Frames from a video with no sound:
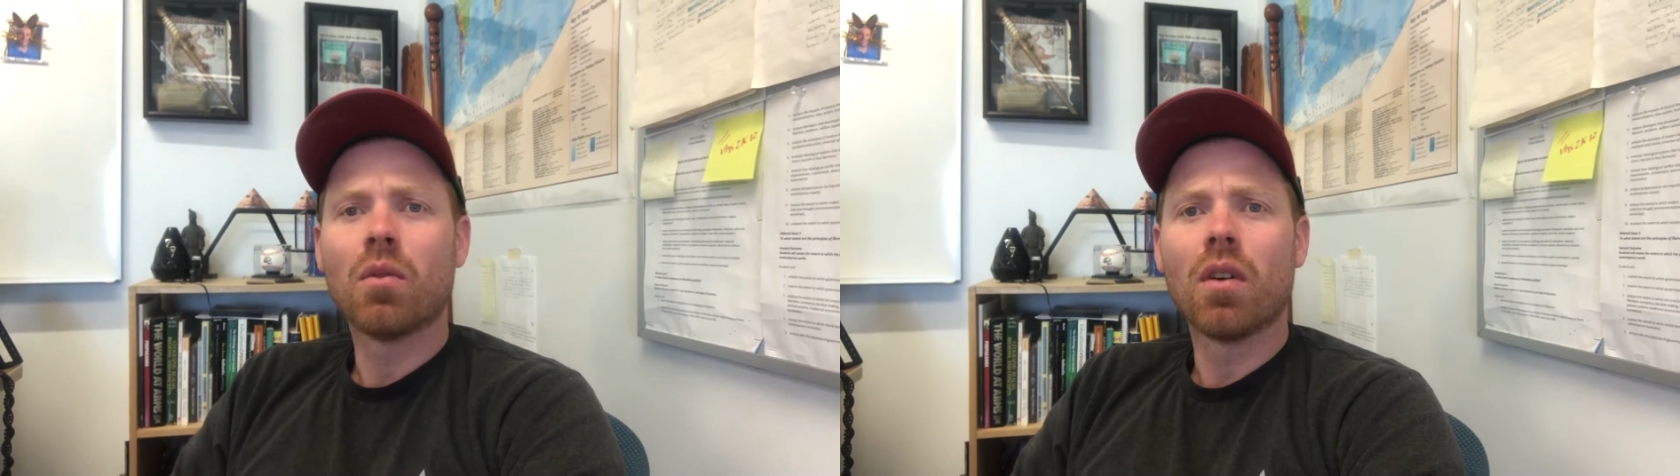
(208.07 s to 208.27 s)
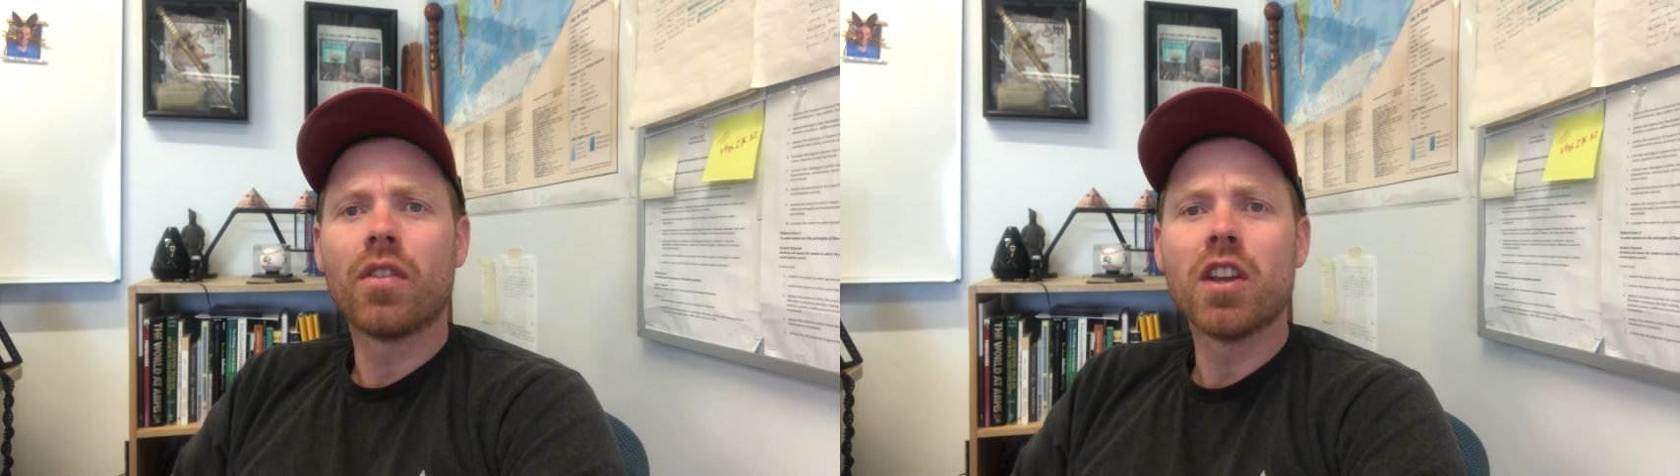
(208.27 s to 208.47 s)

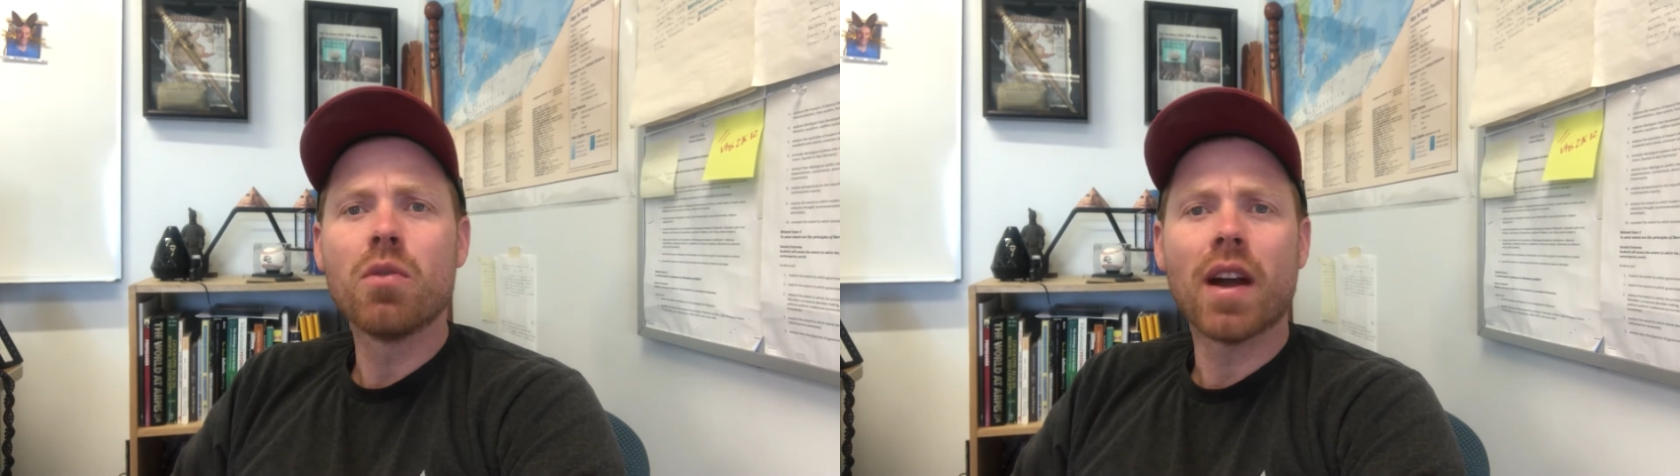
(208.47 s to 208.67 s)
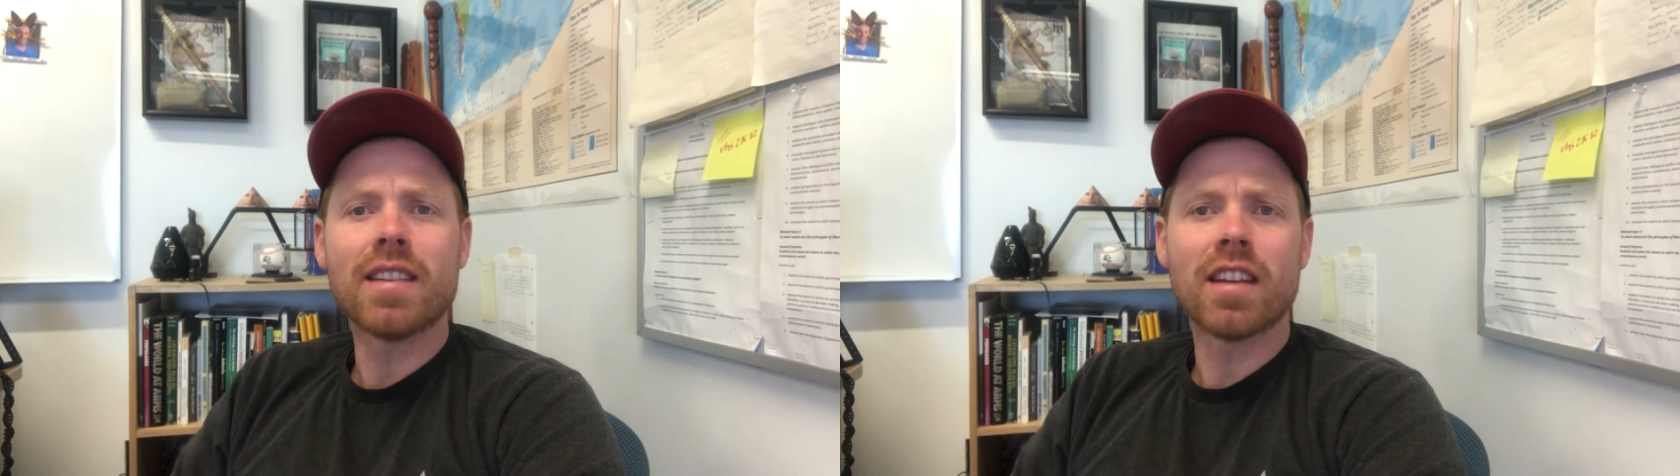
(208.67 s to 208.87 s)
the
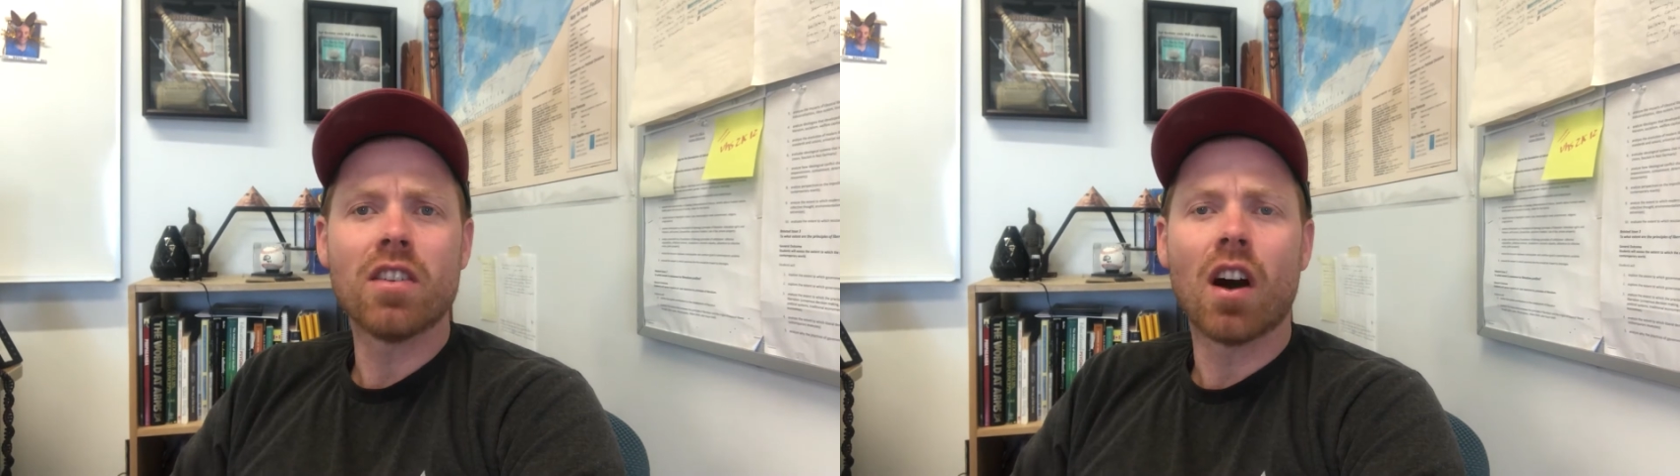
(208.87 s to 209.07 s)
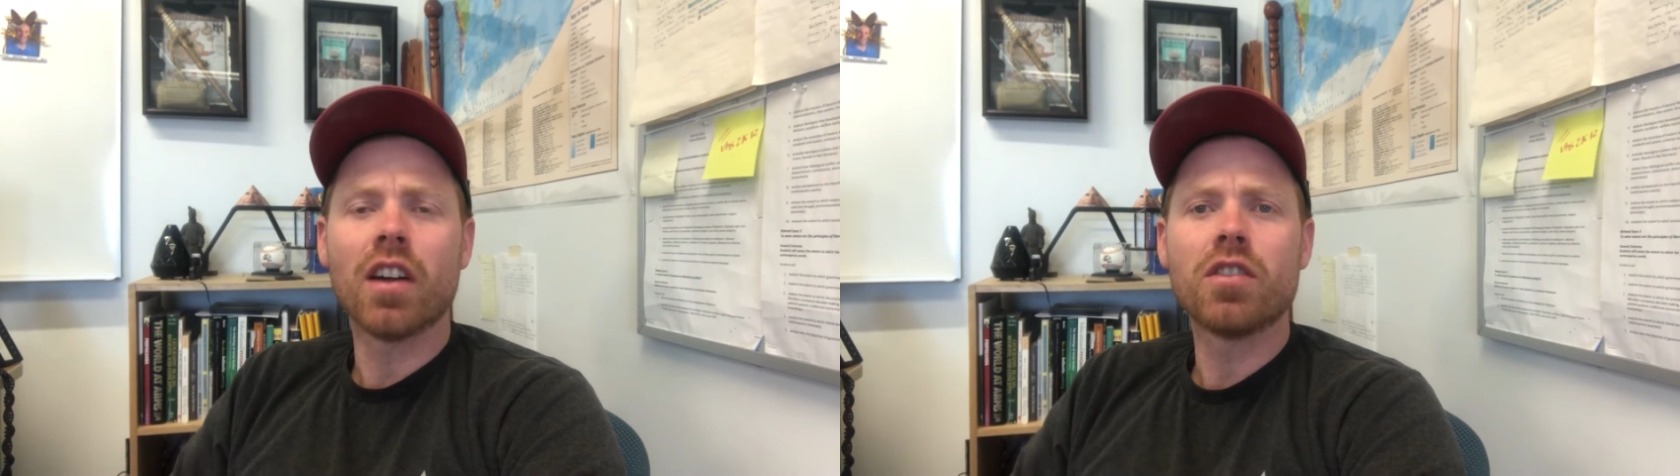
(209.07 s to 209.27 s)
UN did
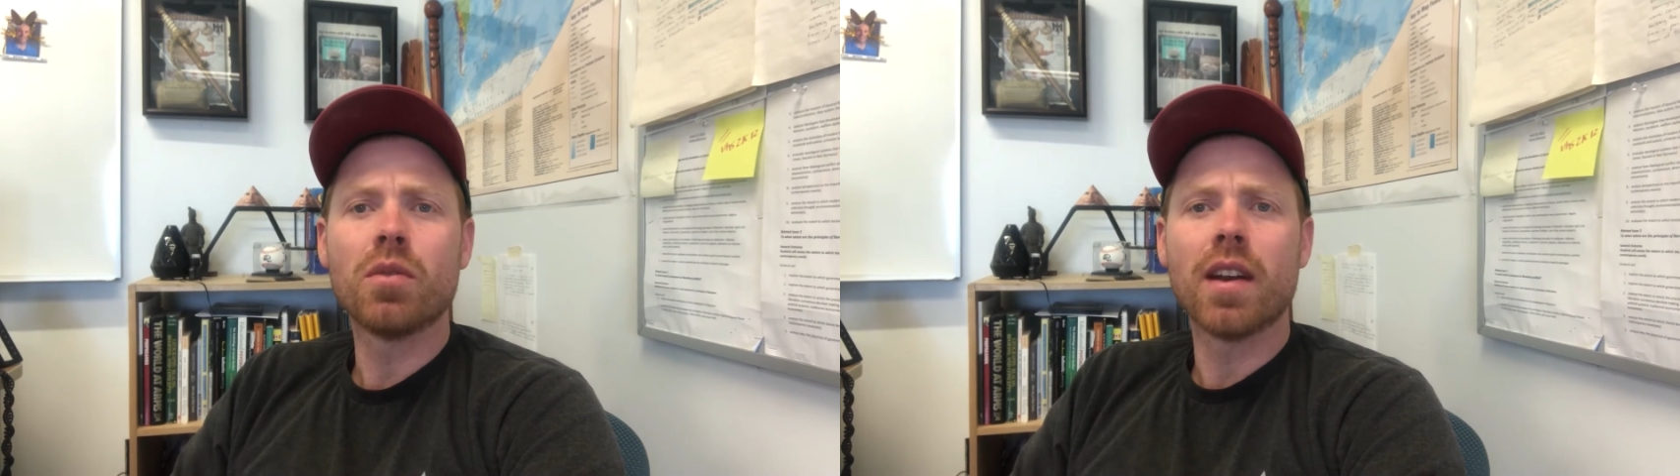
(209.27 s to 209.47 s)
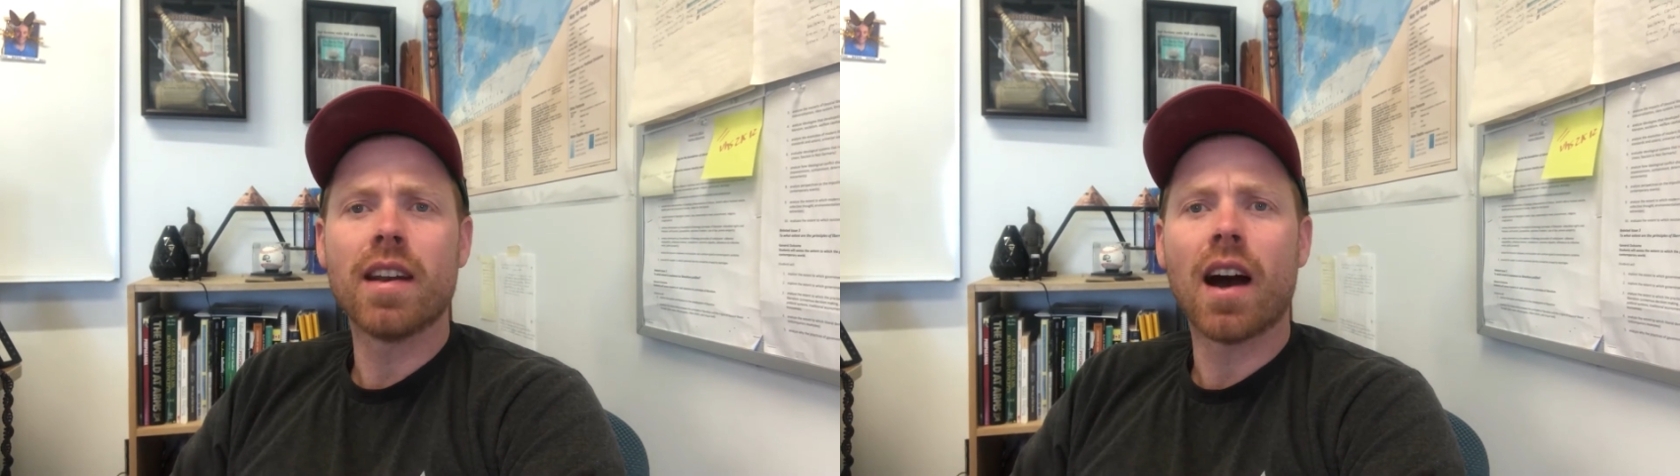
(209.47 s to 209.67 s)
not
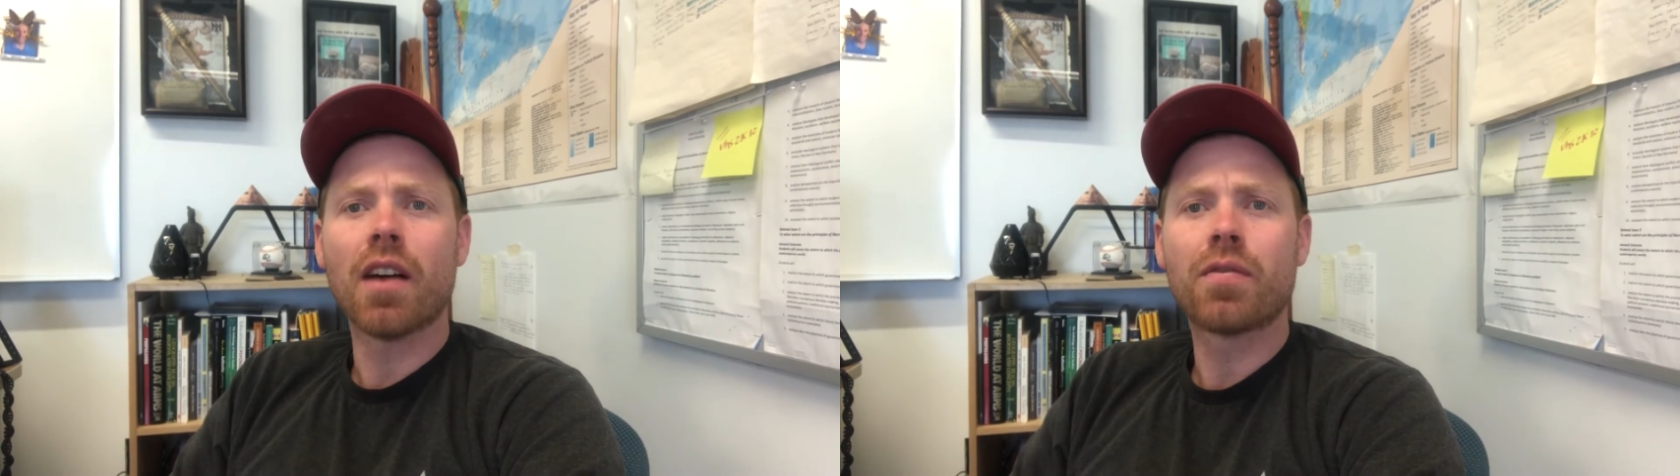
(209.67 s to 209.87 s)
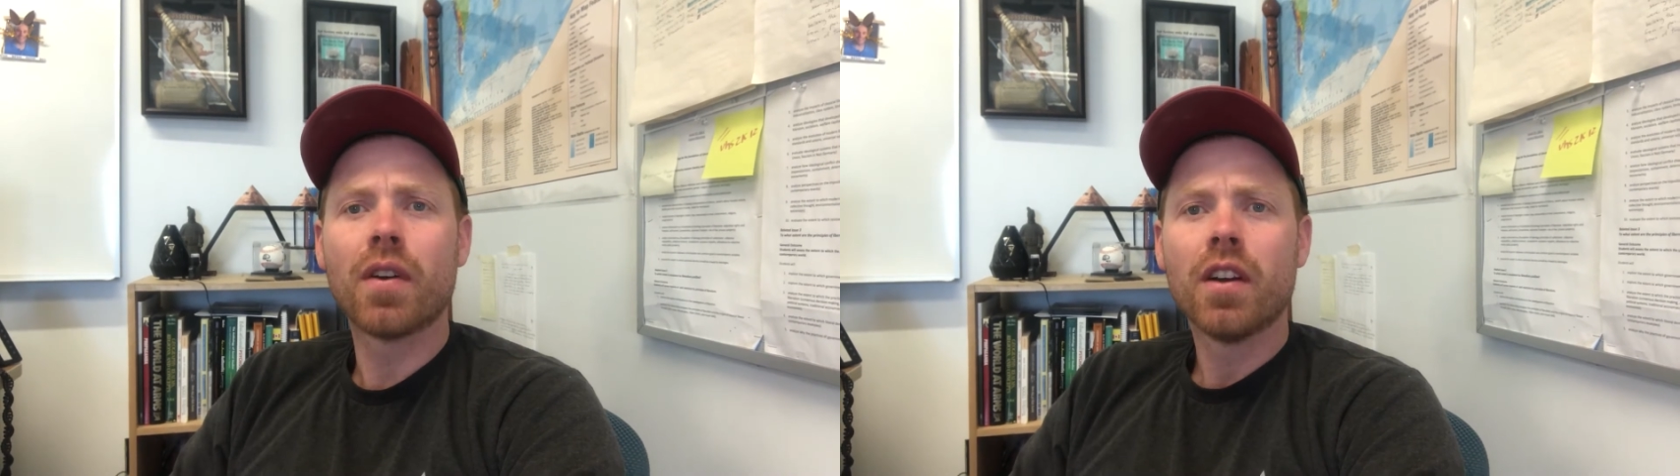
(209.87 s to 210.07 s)
do
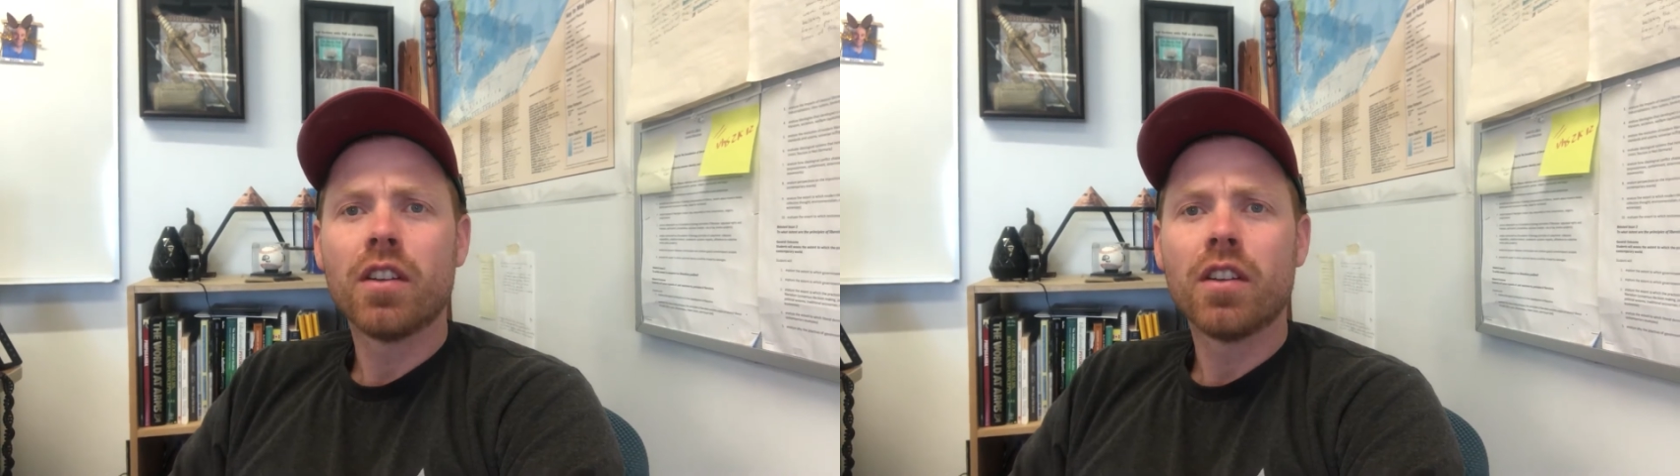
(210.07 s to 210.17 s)
enough